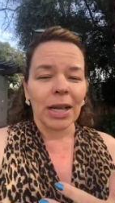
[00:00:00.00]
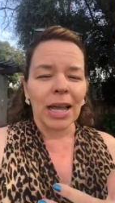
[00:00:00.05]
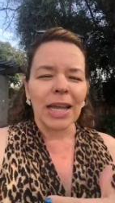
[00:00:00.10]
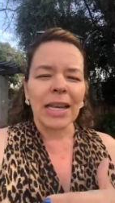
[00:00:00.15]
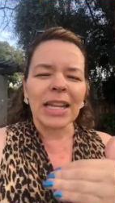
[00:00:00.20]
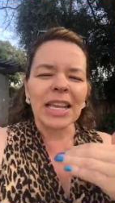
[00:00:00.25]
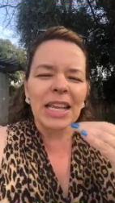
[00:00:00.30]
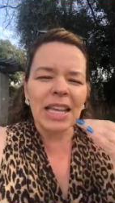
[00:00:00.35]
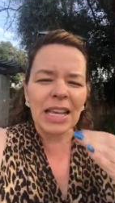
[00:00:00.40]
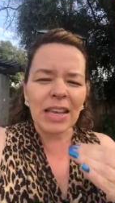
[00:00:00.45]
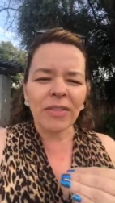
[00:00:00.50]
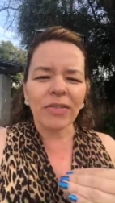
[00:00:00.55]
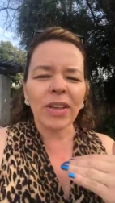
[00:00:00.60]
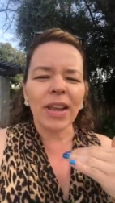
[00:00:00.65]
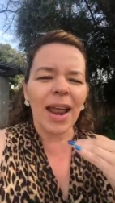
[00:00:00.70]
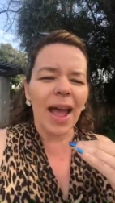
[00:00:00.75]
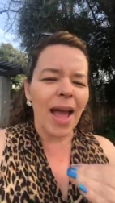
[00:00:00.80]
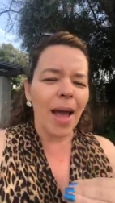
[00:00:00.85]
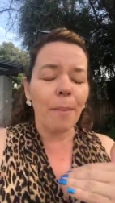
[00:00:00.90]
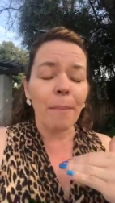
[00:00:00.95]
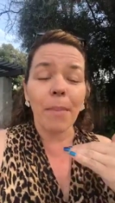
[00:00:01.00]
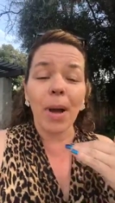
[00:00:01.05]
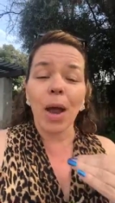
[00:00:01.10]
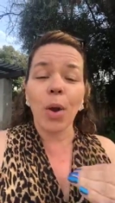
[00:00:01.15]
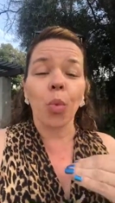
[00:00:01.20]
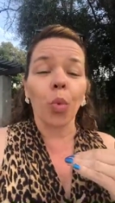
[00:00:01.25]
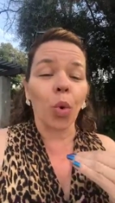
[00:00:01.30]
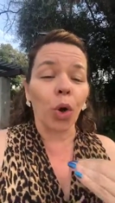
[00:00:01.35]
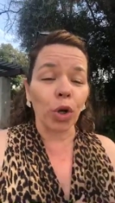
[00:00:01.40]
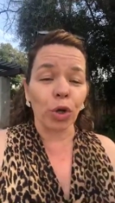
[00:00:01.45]
And even at my
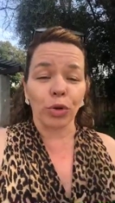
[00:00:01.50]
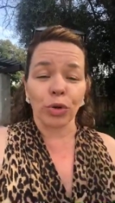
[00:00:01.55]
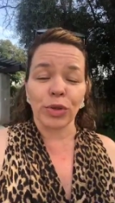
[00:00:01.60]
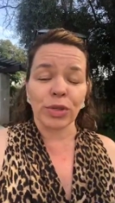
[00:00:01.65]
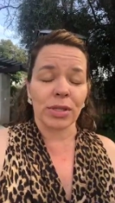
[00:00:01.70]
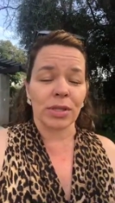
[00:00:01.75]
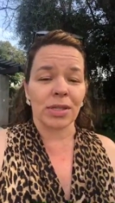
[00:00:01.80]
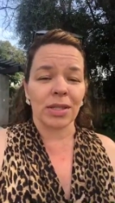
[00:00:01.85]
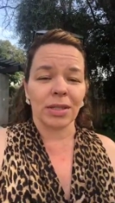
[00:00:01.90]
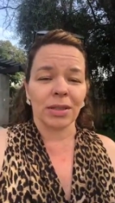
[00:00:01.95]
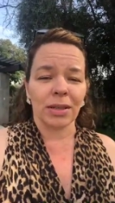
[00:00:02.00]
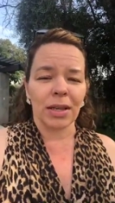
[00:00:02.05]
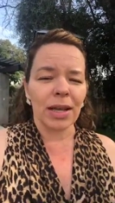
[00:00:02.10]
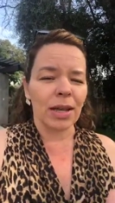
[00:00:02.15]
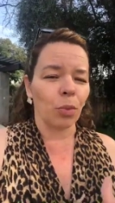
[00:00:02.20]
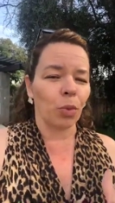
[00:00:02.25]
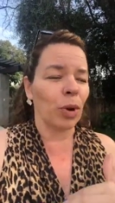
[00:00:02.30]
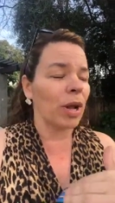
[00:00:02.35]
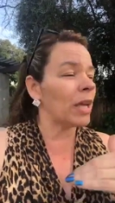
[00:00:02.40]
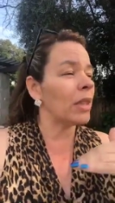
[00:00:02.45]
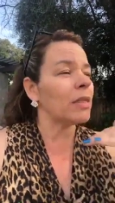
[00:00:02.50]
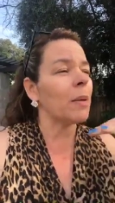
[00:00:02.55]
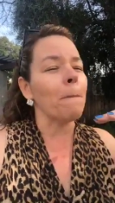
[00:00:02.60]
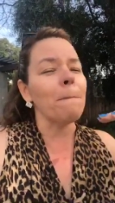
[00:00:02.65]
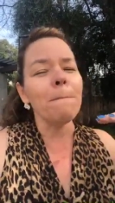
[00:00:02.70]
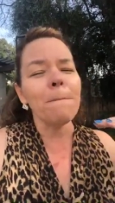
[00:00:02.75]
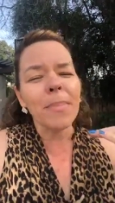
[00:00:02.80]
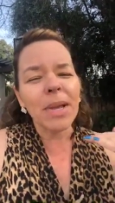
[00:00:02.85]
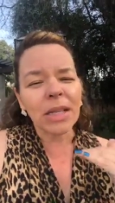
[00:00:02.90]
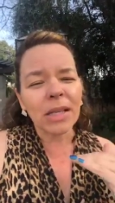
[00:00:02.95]
worst, in the
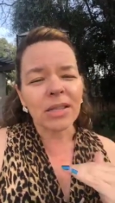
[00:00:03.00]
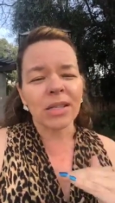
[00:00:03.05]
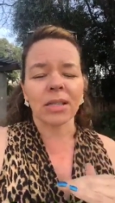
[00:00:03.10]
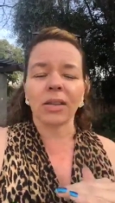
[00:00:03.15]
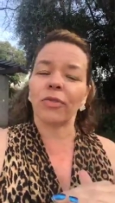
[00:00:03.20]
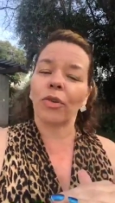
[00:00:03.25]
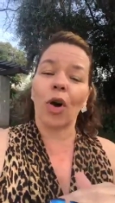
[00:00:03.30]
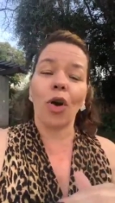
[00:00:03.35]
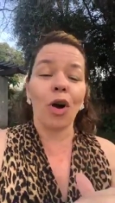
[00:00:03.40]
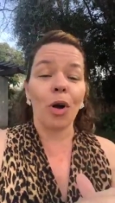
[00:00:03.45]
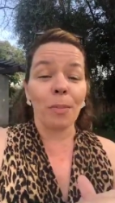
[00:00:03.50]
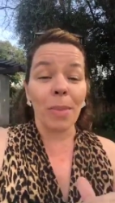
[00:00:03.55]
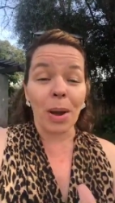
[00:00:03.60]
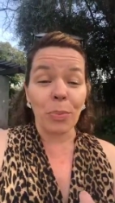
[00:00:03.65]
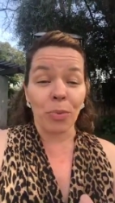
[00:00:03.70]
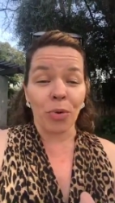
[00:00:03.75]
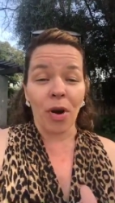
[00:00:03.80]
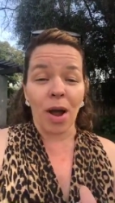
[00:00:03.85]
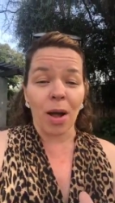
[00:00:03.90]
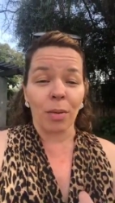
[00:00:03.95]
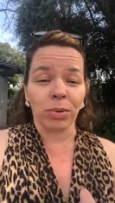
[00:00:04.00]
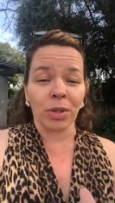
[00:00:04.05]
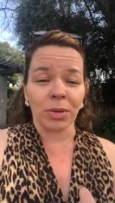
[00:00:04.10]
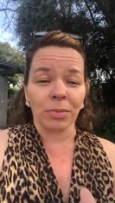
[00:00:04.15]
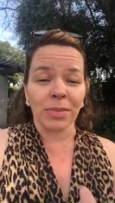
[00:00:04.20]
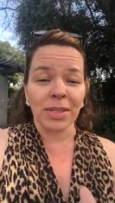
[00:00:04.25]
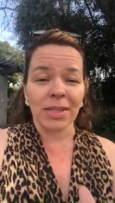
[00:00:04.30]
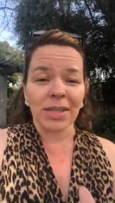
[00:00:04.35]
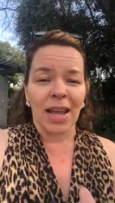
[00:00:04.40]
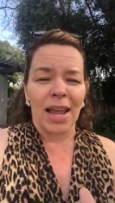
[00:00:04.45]
midst of all my
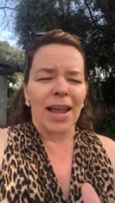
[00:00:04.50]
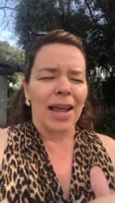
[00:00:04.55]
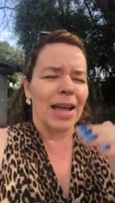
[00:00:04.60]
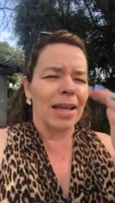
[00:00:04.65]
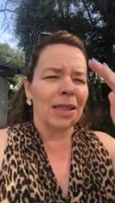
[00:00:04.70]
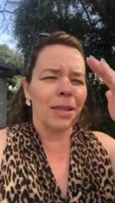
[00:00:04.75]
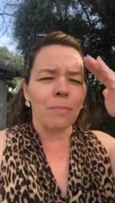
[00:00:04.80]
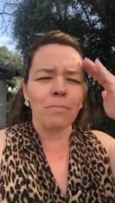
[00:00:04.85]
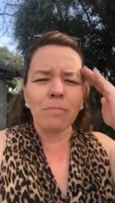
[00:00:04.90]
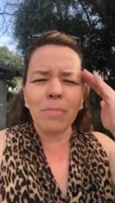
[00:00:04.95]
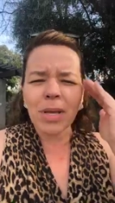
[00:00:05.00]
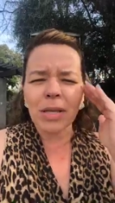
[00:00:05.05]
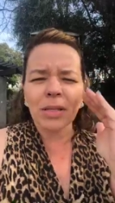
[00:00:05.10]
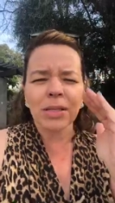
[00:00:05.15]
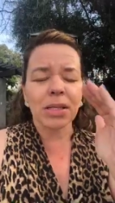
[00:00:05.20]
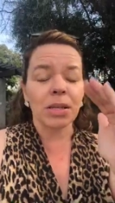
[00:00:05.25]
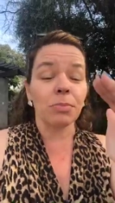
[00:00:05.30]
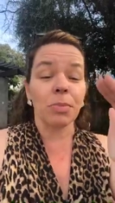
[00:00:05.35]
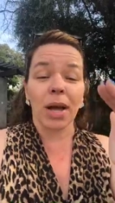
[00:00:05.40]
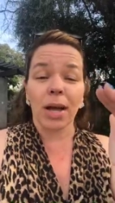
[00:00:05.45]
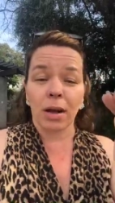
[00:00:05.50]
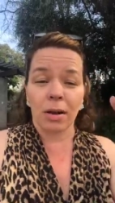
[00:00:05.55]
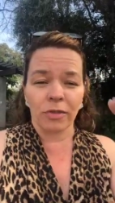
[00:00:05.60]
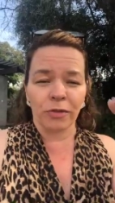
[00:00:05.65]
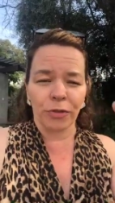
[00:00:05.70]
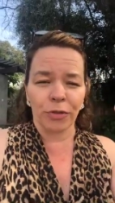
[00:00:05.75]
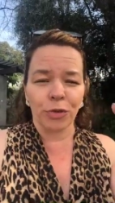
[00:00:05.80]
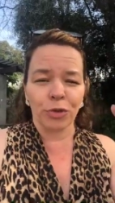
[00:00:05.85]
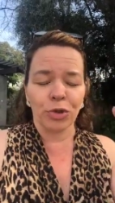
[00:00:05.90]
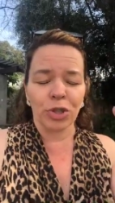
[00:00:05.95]
problems, in the midst of my
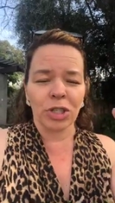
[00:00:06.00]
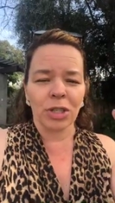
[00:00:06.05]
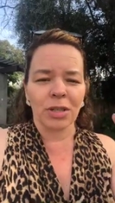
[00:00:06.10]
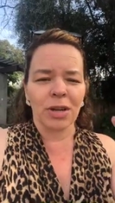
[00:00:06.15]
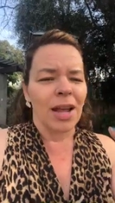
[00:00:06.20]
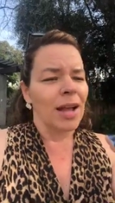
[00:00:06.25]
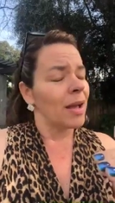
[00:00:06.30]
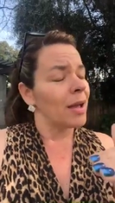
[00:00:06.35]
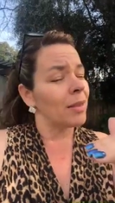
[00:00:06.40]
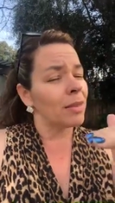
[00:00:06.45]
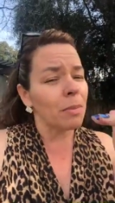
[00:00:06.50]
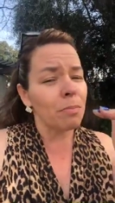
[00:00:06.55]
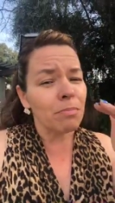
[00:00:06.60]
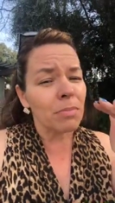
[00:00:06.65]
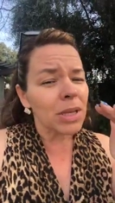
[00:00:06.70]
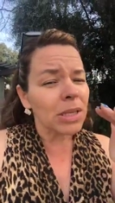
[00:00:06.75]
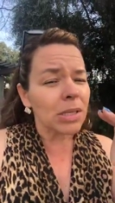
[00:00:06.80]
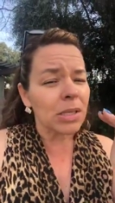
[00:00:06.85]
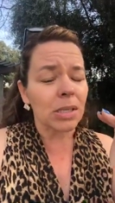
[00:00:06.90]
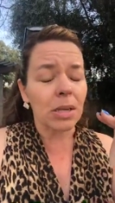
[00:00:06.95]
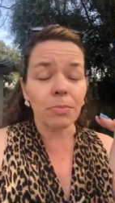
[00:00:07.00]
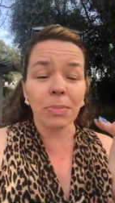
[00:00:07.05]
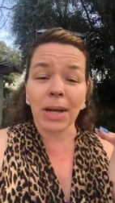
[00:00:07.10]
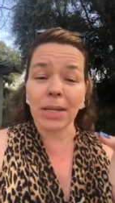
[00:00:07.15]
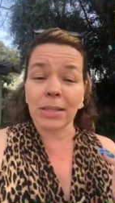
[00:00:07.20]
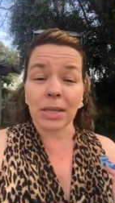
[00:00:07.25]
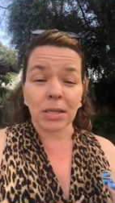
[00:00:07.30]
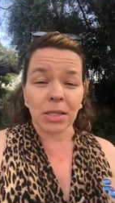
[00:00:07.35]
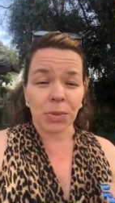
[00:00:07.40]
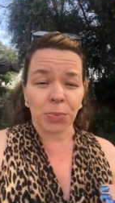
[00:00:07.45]
confusion, in the midst of
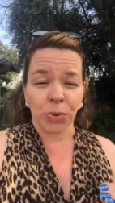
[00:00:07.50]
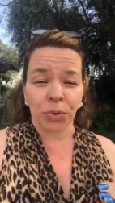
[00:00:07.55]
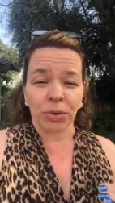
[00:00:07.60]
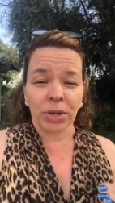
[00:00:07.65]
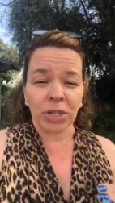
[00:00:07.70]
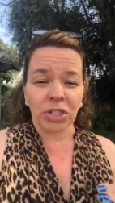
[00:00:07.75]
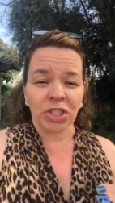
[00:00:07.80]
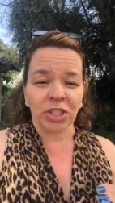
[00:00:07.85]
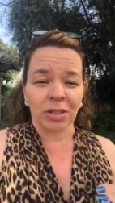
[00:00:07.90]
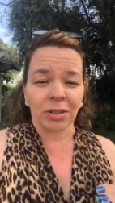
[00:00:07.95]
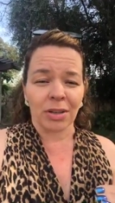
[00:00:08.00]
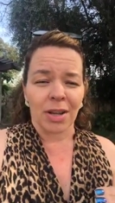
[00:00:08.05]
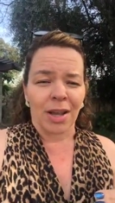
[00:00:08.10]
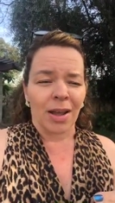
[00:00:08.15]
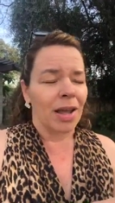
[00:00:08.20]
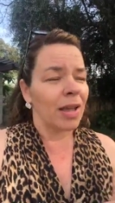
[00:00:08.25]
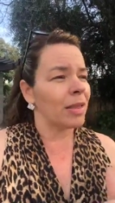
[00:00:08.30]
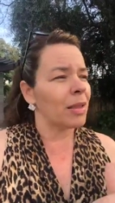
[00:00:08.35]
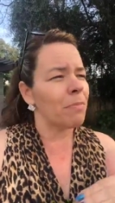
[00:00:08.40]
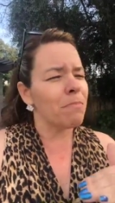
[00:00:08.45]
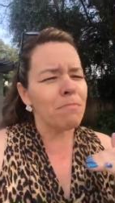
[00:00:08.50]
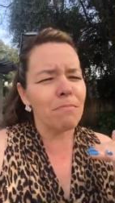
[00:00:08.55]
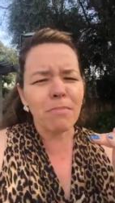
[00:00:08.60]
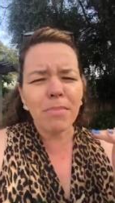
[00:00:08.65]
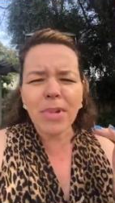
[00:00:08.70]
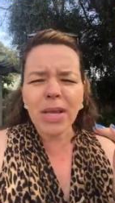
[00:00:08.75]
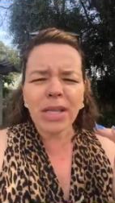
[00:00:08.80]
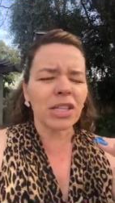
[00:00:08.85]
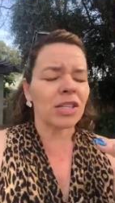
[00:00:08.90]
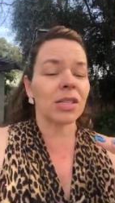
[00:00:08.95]
my desperation, in the
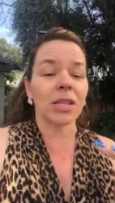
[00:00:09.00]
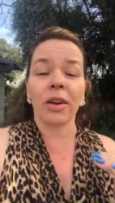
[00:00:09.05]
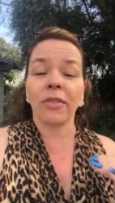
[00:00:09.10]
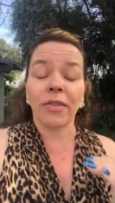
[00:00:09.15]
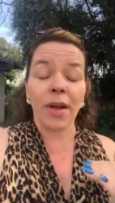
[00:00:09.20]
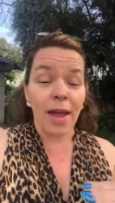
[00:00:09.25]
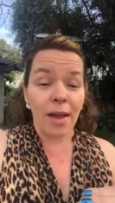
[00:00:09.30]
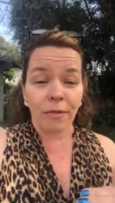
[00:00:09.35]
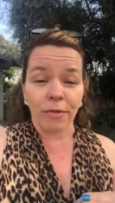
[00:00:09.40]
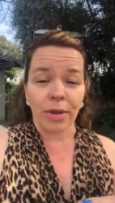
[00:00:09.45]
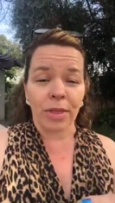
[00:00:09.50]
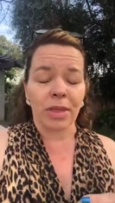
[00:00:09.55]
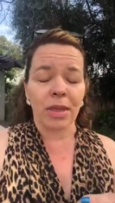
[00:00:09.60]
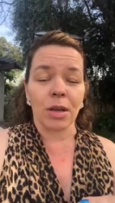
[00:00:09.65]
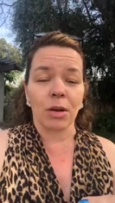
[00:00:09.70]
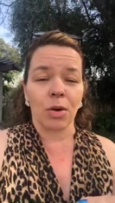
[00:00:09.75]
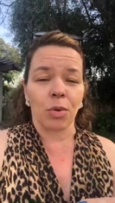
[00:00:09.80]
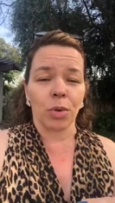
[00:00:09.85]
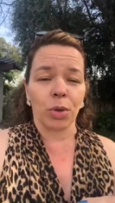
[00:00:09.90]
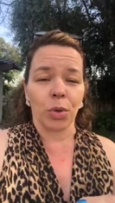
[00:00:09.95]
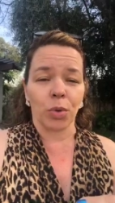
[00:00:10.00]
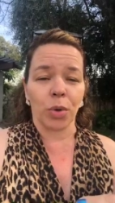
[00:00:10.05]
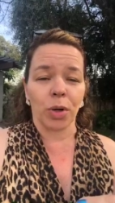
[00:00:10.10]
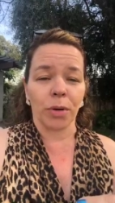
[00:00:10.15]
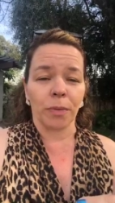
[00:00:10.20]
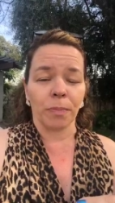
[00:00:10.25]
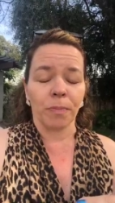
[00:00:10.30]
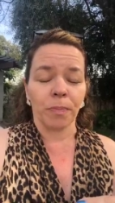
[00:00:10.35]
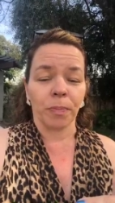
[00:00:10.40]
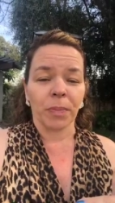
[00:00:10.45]
midst of everything going
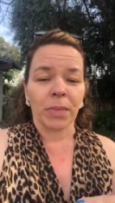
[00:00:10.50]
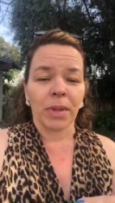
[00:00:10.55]
on,